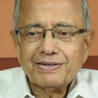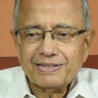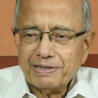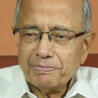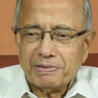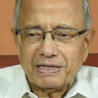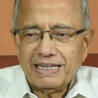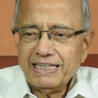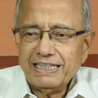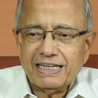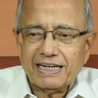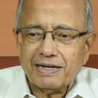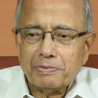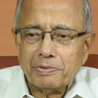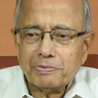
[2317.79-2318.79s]
Typically, they
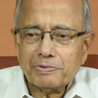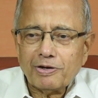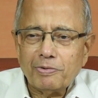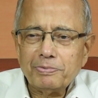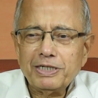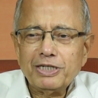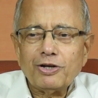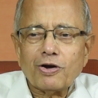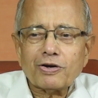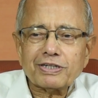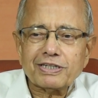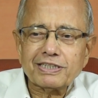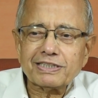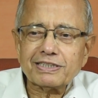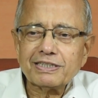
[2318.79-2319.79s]
come up with how many
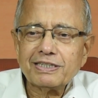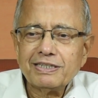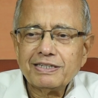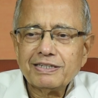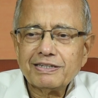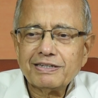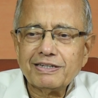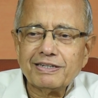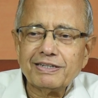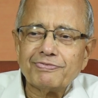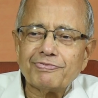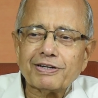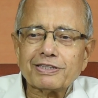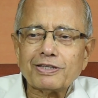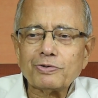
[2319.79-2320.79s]
doctors for
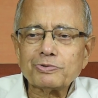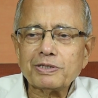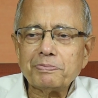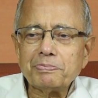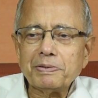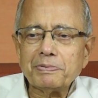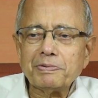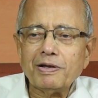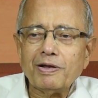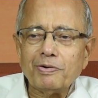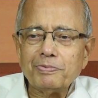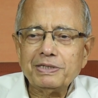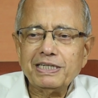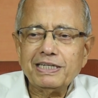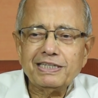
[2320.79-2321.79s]
1,000 people, how
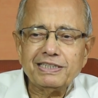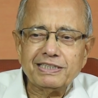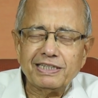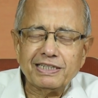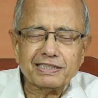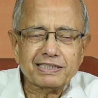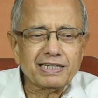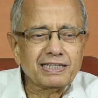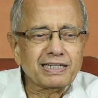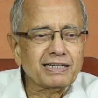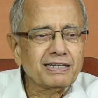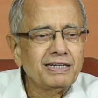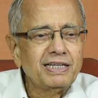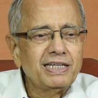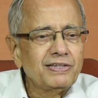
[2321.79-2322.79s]
many engineers, like that.
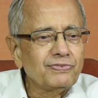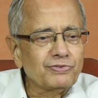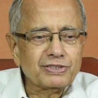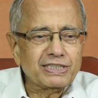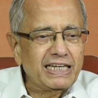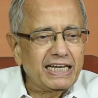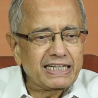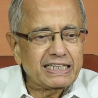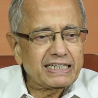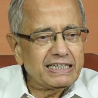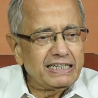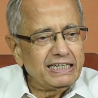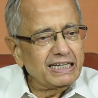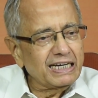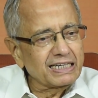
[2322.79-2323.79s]
If you see like that,
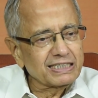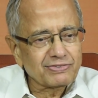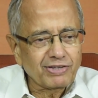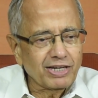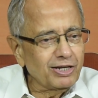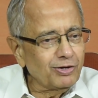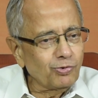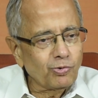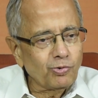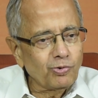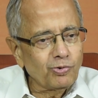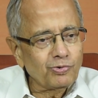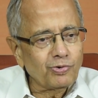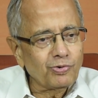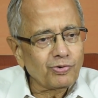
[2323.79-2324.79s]
India has very
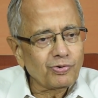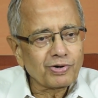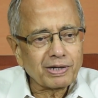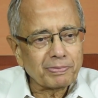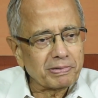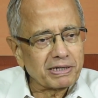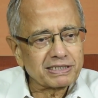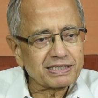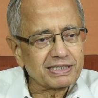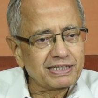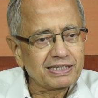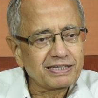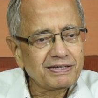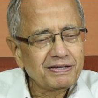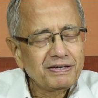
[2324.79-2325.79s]
low capacity.
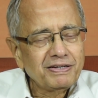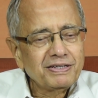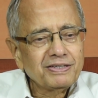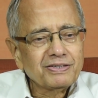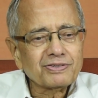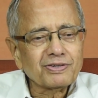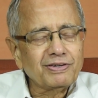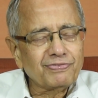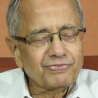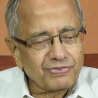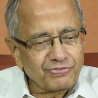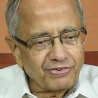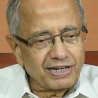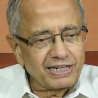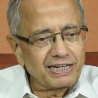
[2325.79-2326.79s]
So,
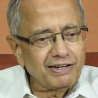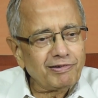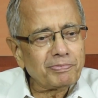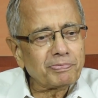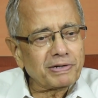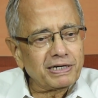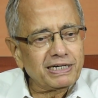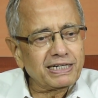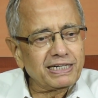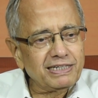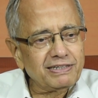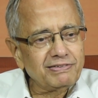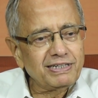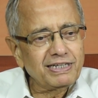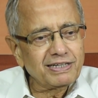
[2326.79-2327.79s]
if for a developed country,
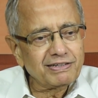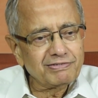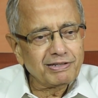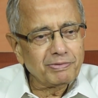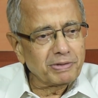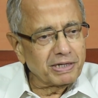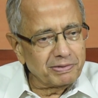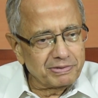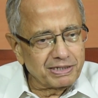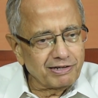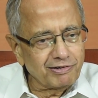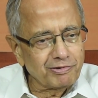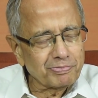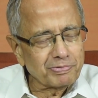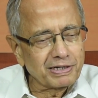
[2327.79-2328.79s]
India will become a
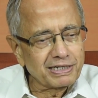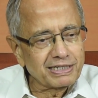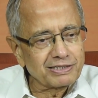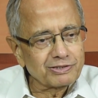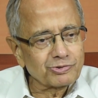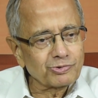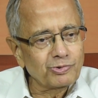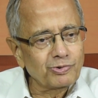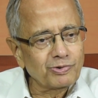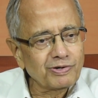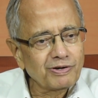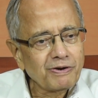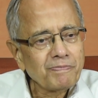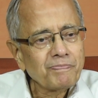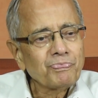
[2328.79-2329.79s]
developed country soon,
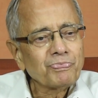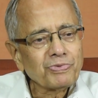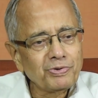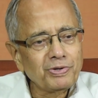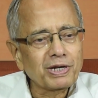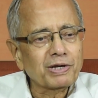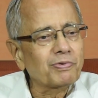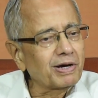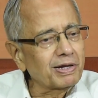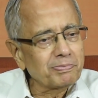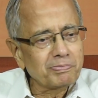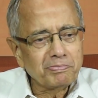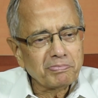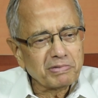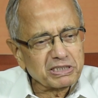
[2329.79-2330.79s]
we require
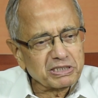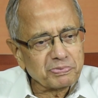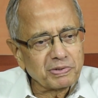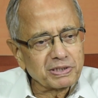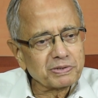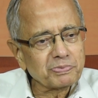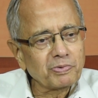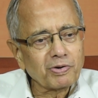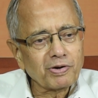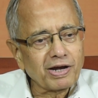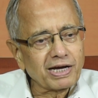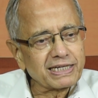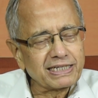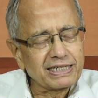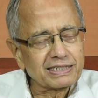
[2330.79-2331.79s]
much more
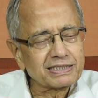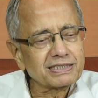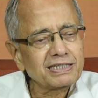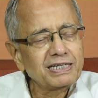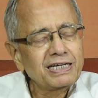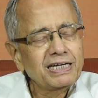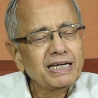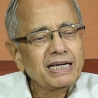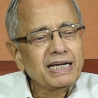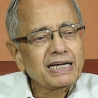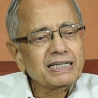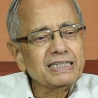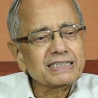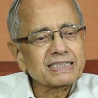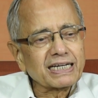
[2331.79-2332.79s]
architects.
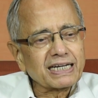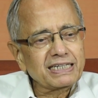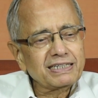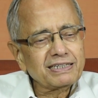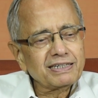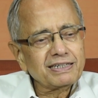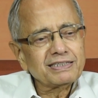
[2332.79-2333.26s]
The second,